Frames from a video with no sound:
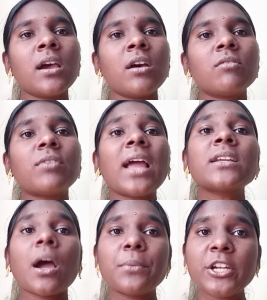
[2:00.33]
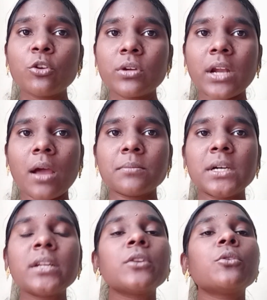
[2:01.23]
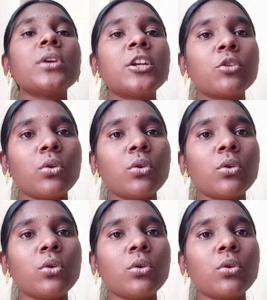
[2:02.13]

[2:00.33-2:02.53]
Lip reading: While coming to grammar, you need to